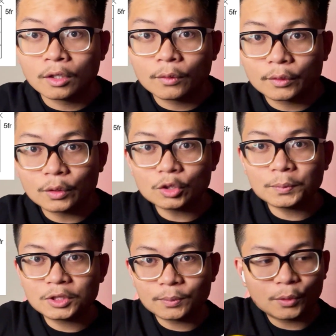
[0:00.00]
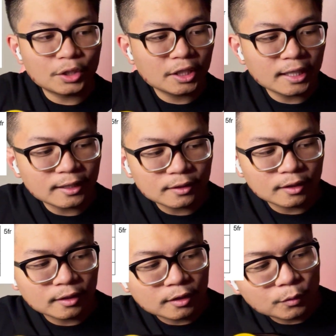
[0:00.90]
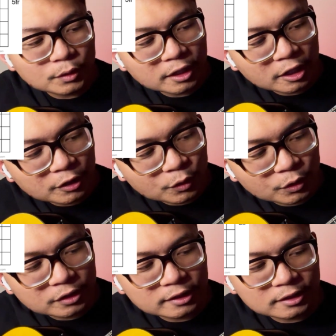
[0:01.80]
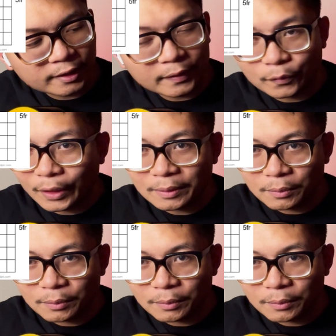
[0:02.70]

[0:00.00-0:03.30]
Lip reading: we're going to be supporting that with another chord just right